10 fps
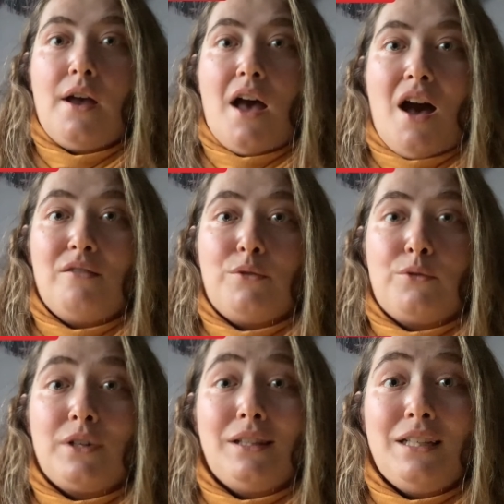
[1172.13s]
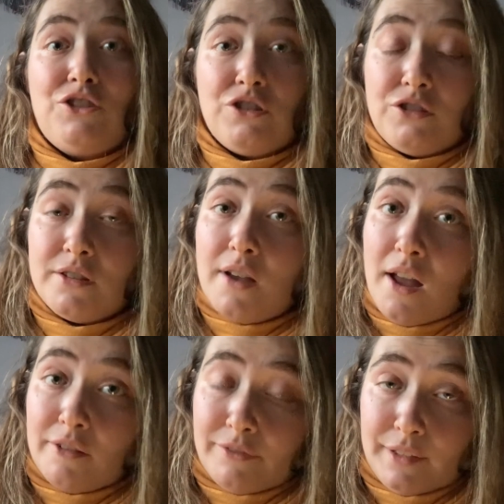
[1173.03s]
religious
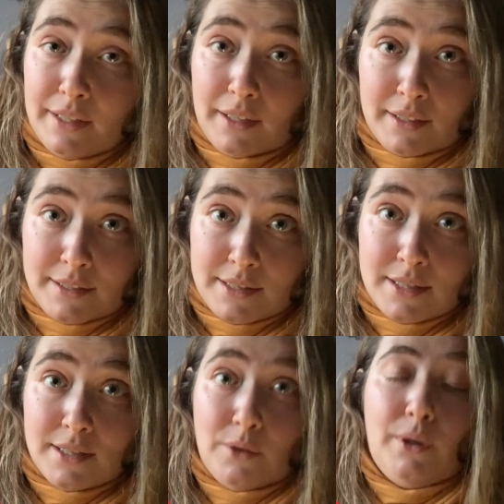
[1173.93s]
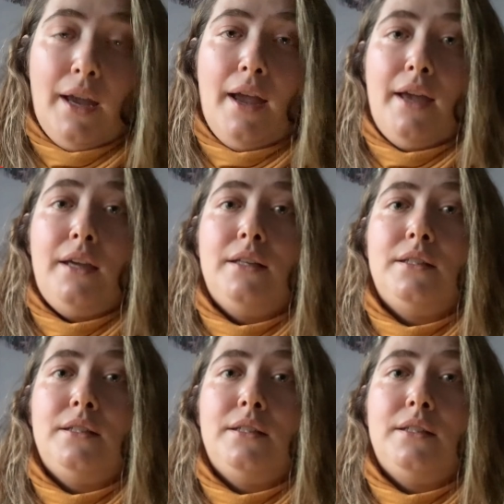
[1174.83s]
conflicts, okay?